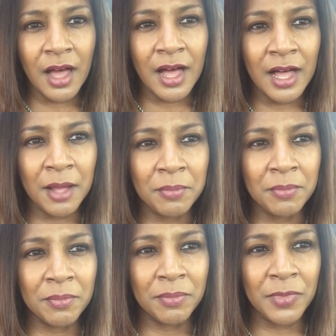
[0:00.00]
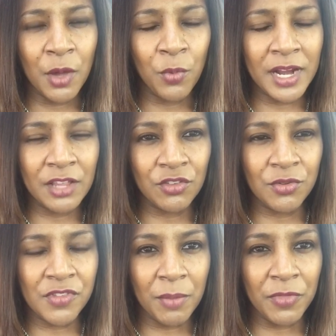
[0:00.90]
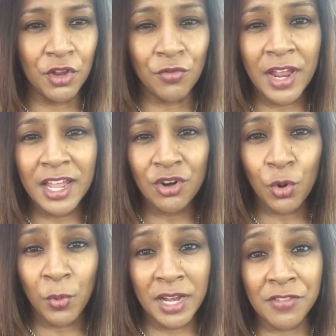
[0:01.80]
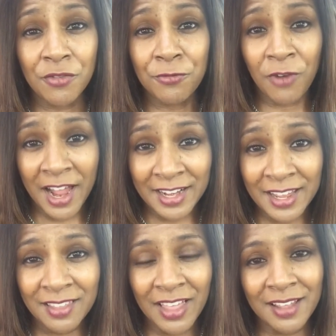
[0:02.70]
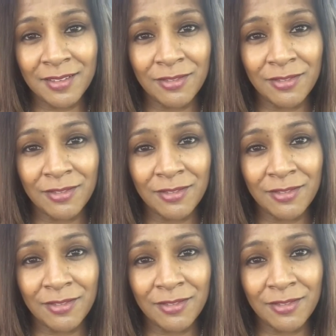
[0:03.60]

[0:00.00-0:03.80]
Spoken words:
that when I do something great, or when it's a Friday, like